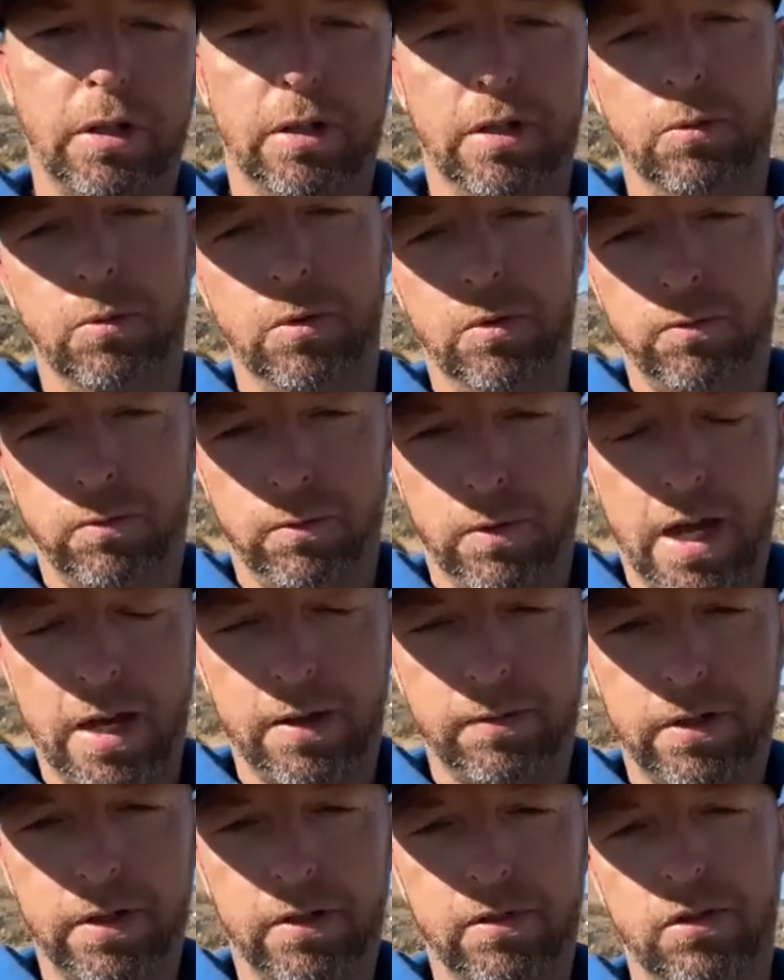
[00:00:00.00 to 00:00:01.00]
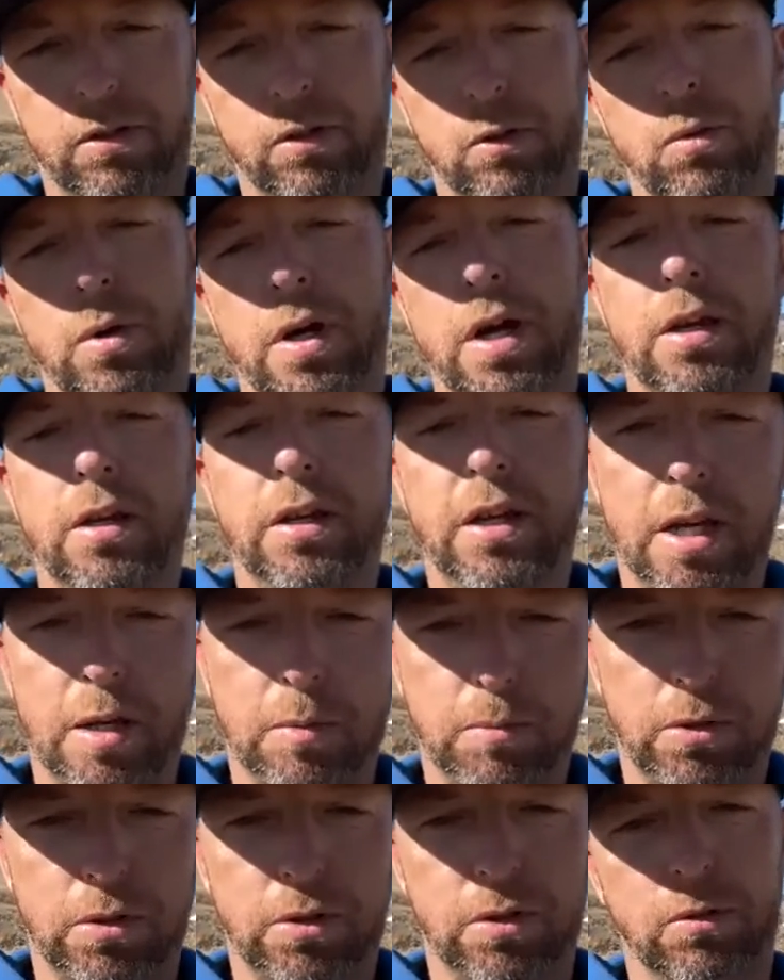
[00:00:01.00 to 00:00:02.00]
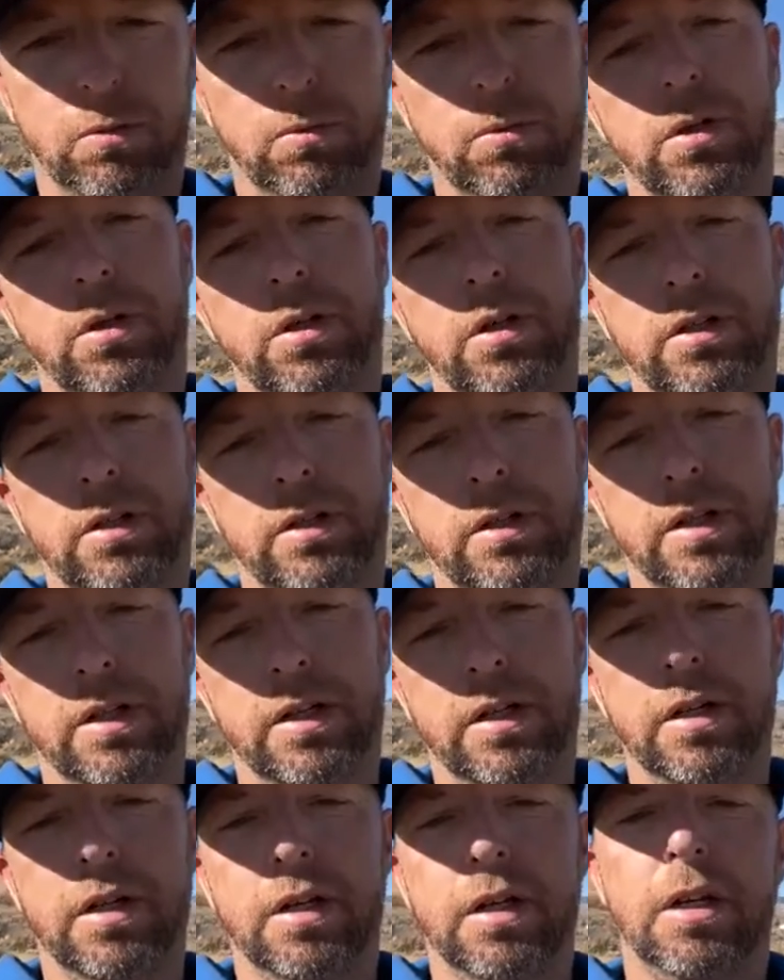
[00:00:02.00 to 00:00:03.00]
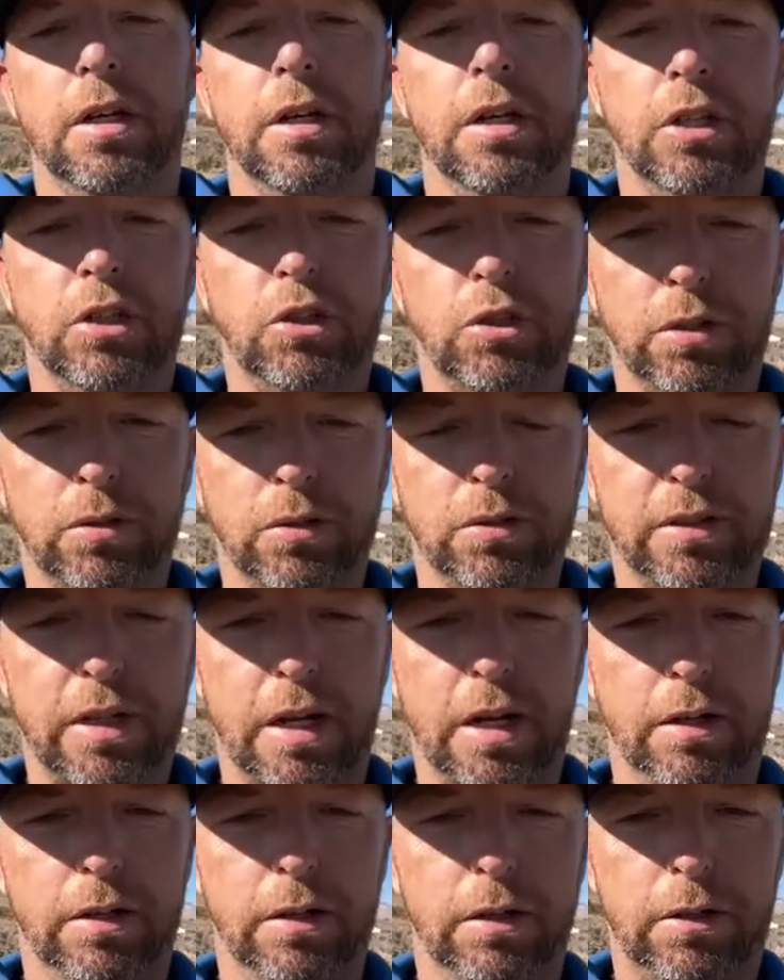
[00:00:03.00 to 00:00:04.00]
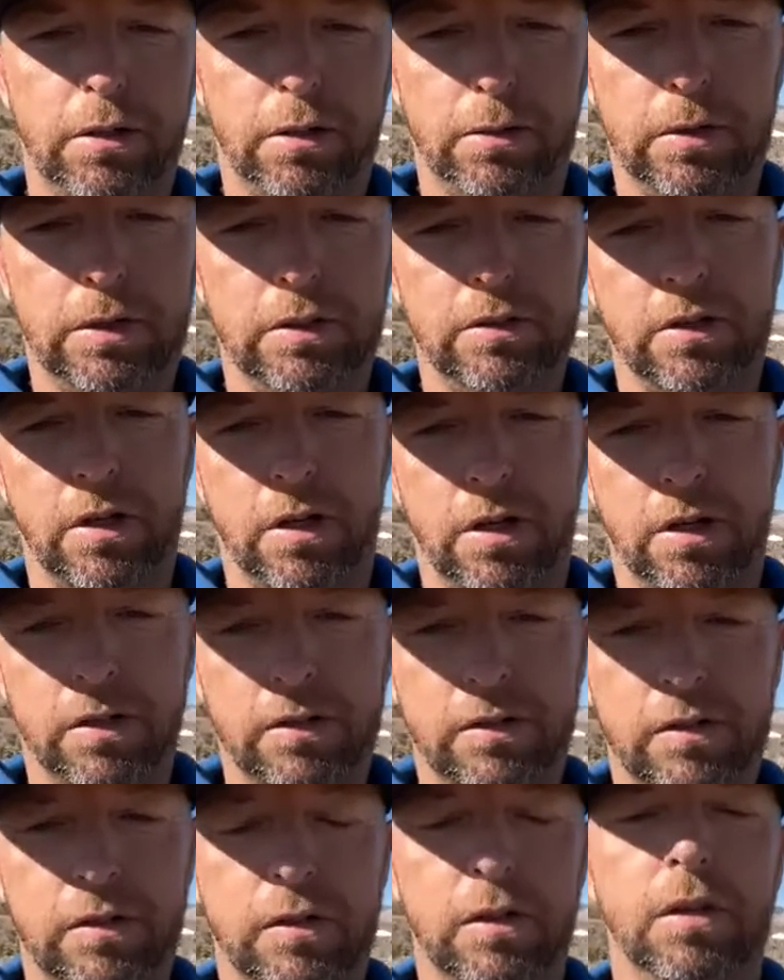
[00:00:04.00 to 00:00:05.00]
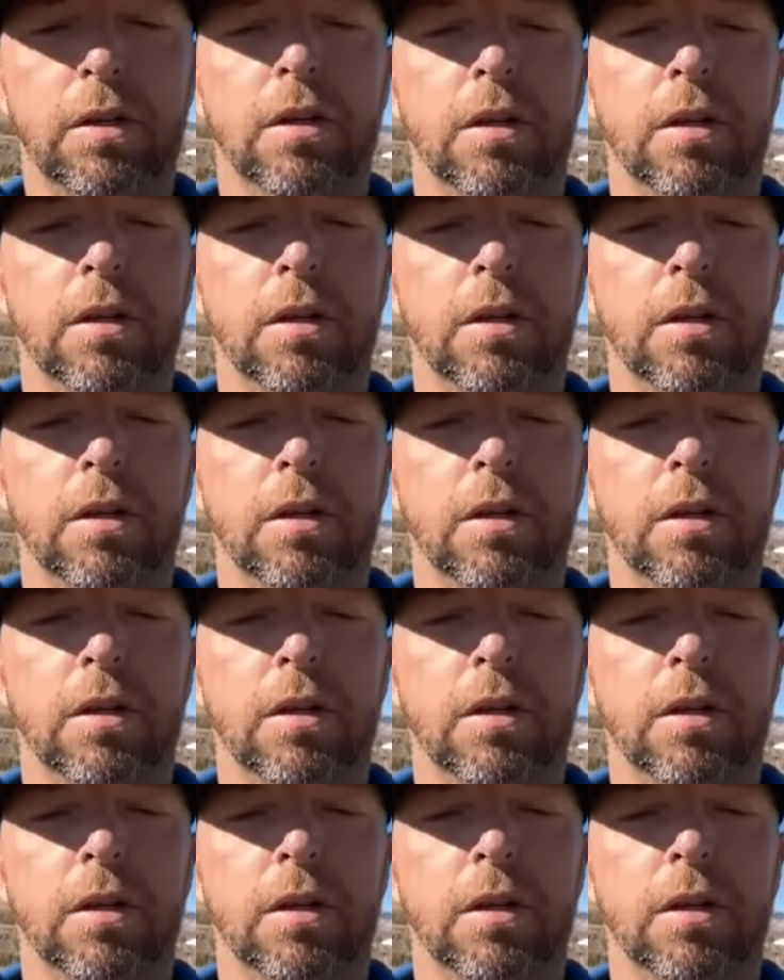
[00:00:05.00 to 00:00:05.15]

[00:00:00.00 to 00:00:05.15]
And then when life gets in the way, you can't put in the work, and then it trickles down into your results.